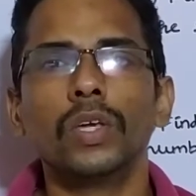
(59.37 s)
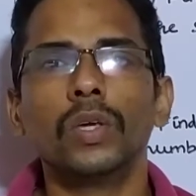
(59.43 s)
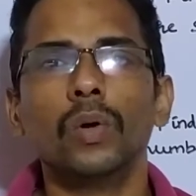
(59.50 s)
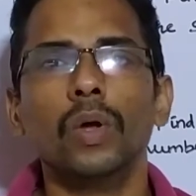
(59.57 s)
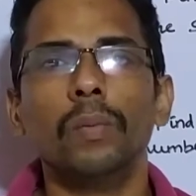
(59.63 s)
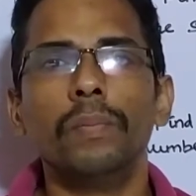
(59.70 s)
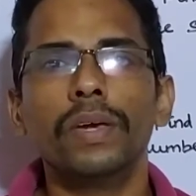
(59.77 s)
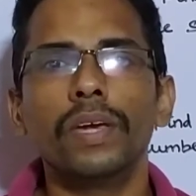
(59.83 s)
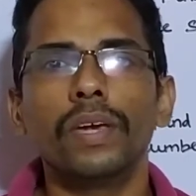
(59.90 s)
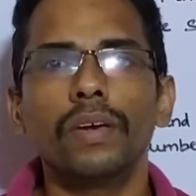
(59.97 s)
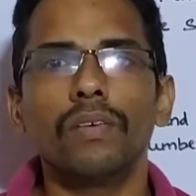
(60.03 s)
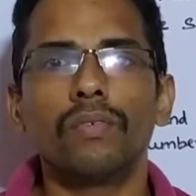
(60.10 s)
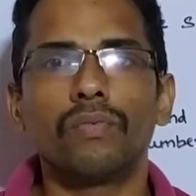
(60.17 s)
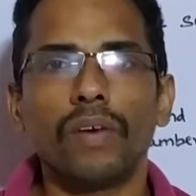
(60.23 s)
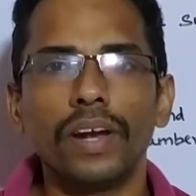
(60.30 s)
you will
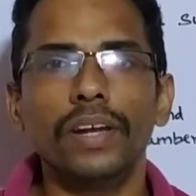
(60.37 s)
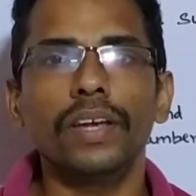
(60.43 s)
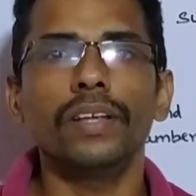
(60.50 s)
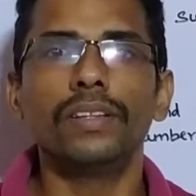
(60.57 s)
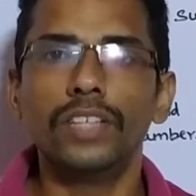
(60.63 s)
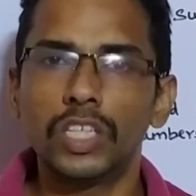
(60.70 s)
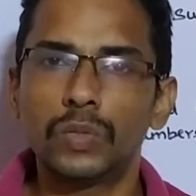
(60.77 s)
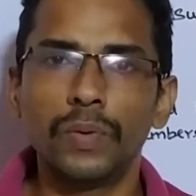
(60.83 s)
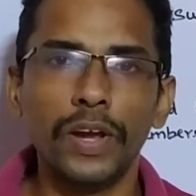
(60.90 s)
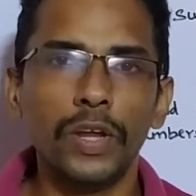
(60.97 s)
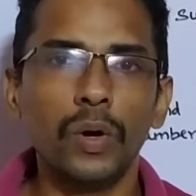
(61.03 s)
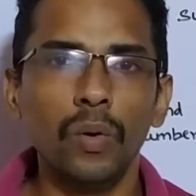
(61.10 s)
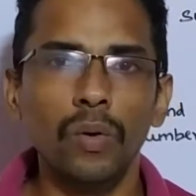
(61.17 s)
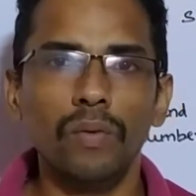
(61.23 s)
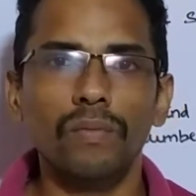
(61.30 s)
be finding this
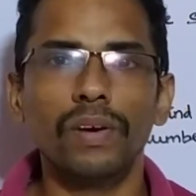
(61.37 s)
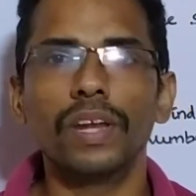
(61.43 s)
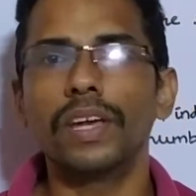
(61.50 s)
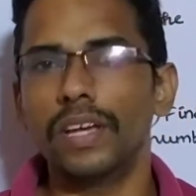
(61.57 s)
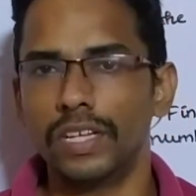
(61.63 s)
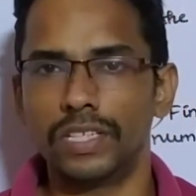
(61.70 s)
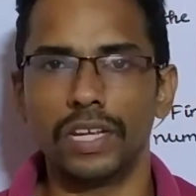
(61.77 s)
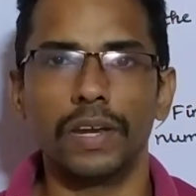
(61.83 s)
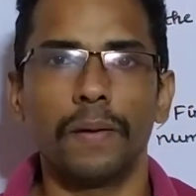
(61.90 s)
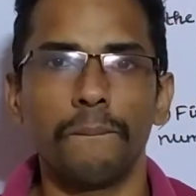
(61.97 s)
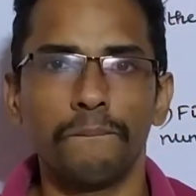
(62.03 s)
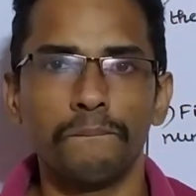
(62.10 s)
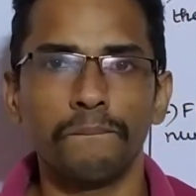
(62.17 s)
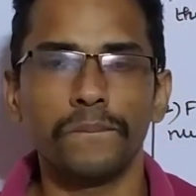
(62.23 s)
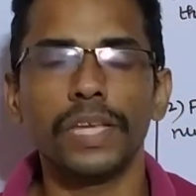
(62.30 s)
video very
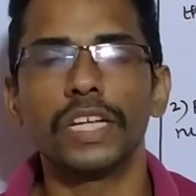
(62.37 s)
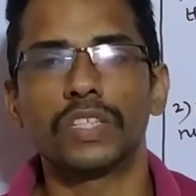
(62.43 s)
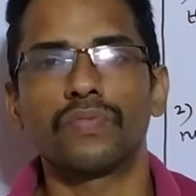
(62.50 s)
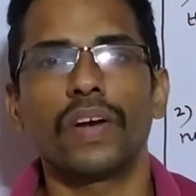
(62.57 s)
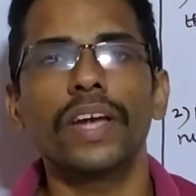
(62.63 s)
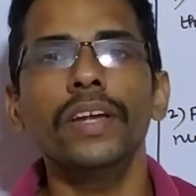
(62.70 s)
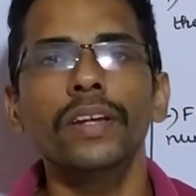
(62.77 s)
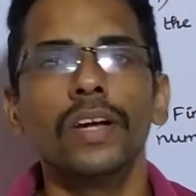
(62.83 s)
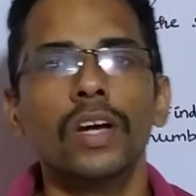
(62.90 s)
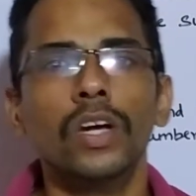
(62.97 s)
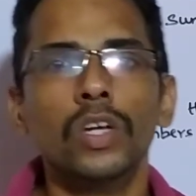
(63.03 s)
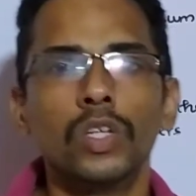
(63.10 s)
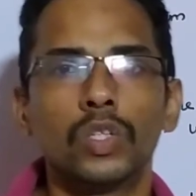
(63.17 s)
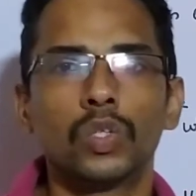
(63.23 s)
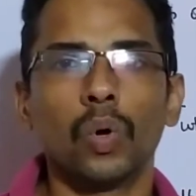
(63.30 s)
easily. Yes, fine.
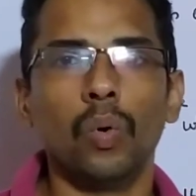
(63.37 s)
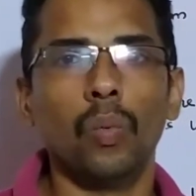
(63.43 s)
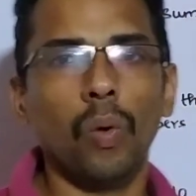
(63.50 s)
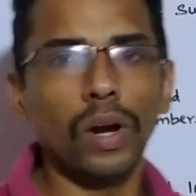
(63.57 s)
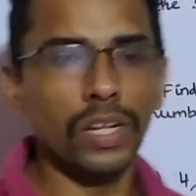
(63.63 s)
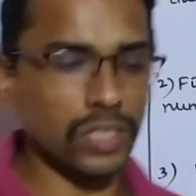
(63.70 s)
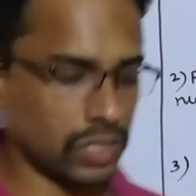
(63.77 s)
So what